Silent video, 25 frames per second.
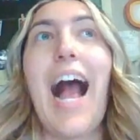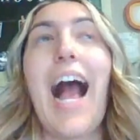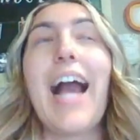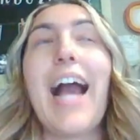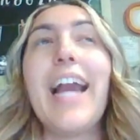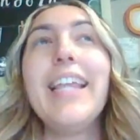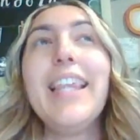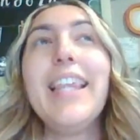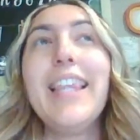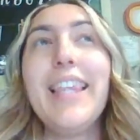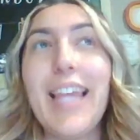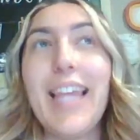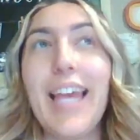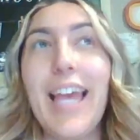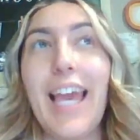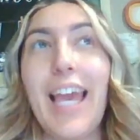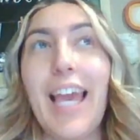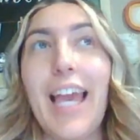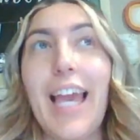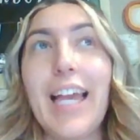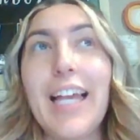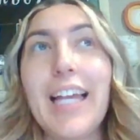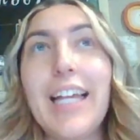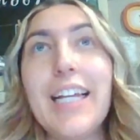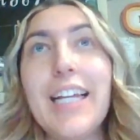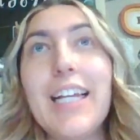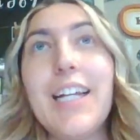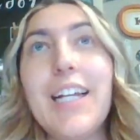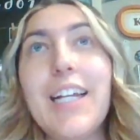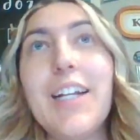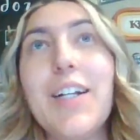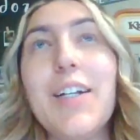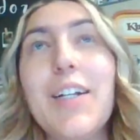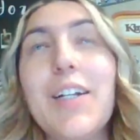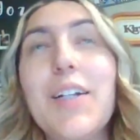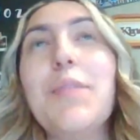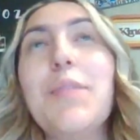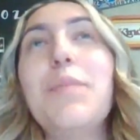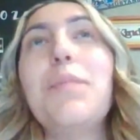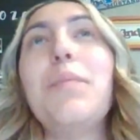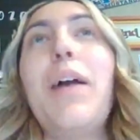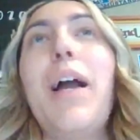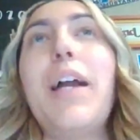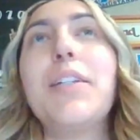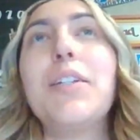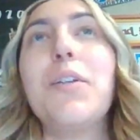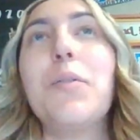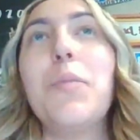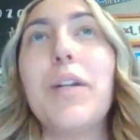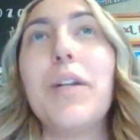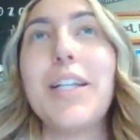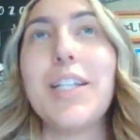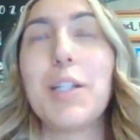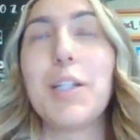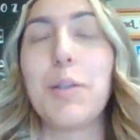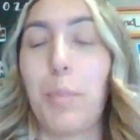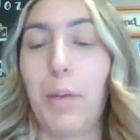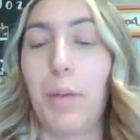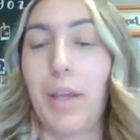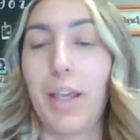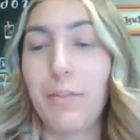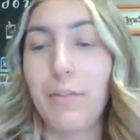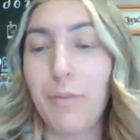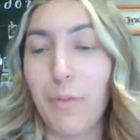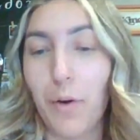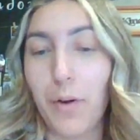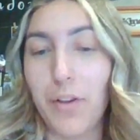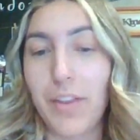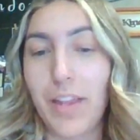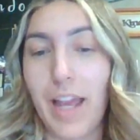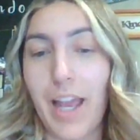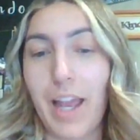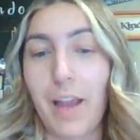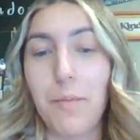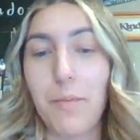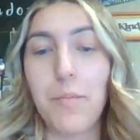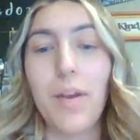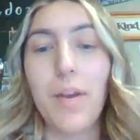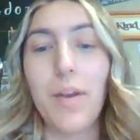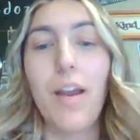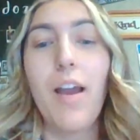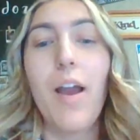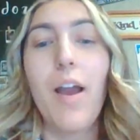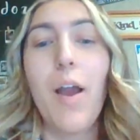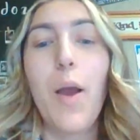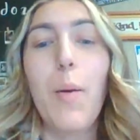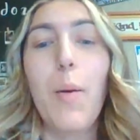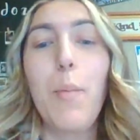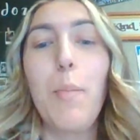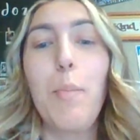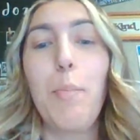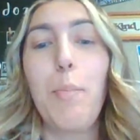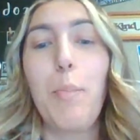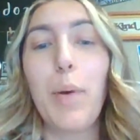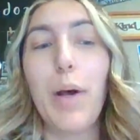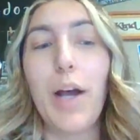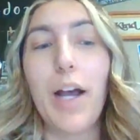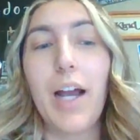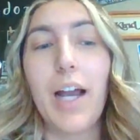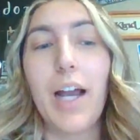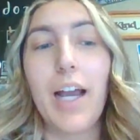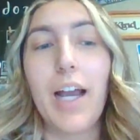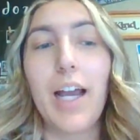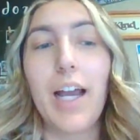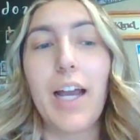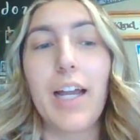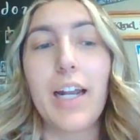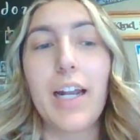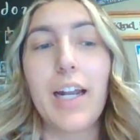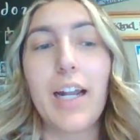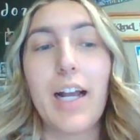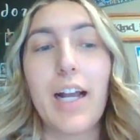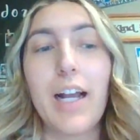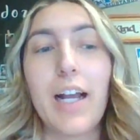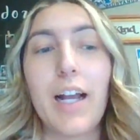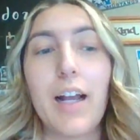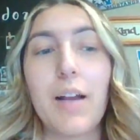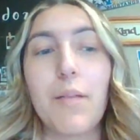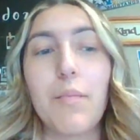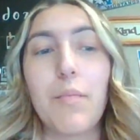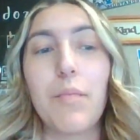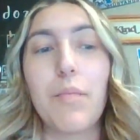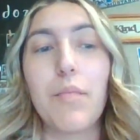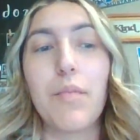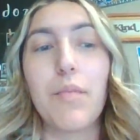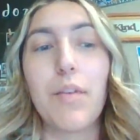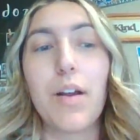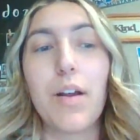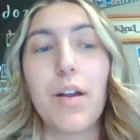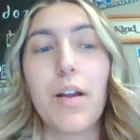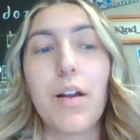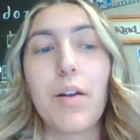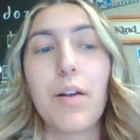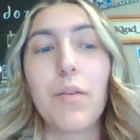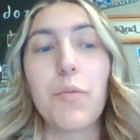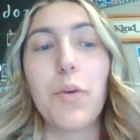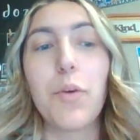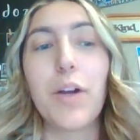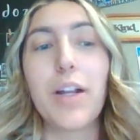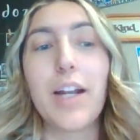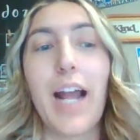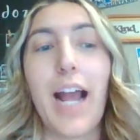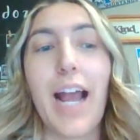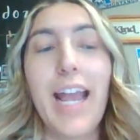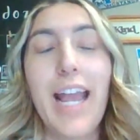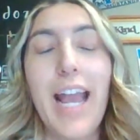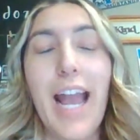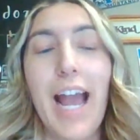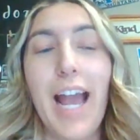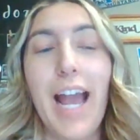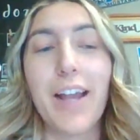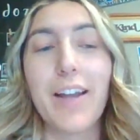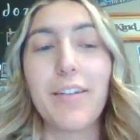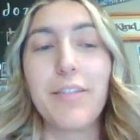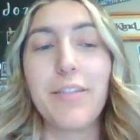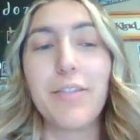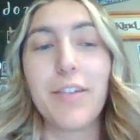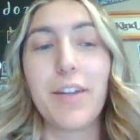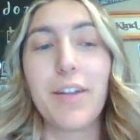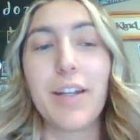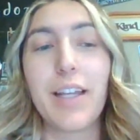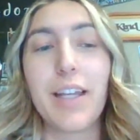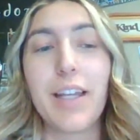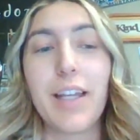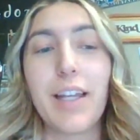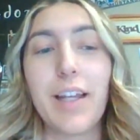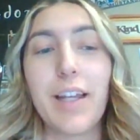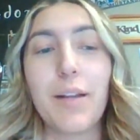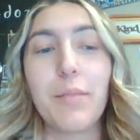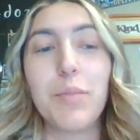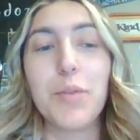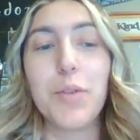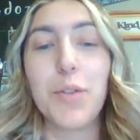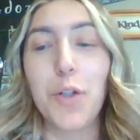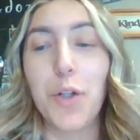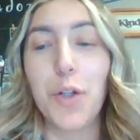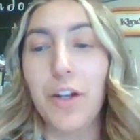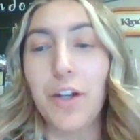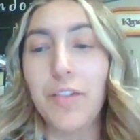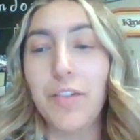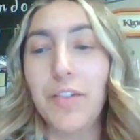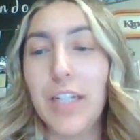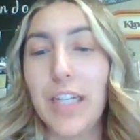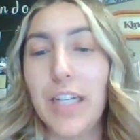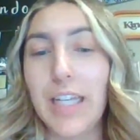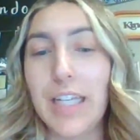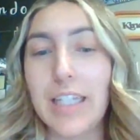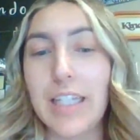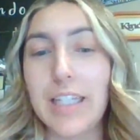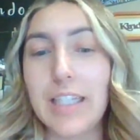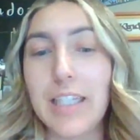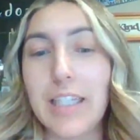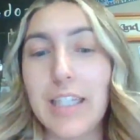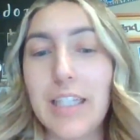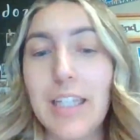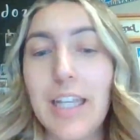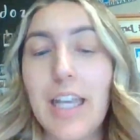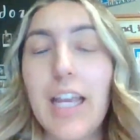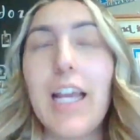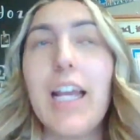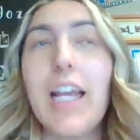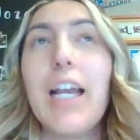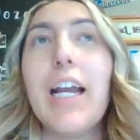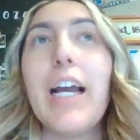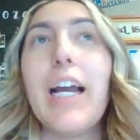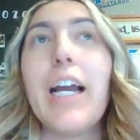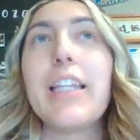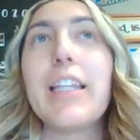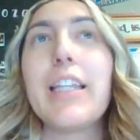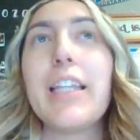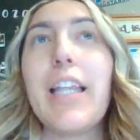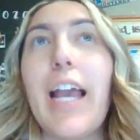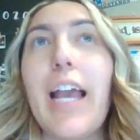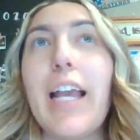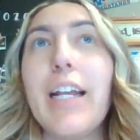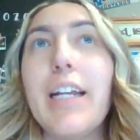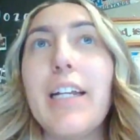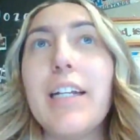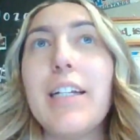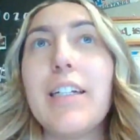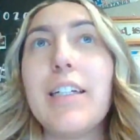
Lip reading: I think I don't want to speak for them, but what I have observed is like